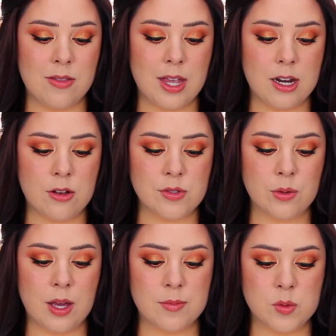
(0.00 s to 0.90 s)
and then it also
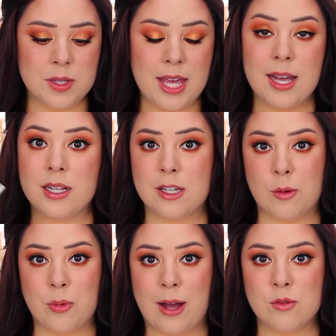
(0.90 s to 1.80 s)
comes with a clear
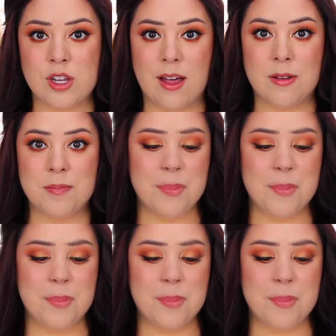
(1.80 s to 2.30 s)
brow gel.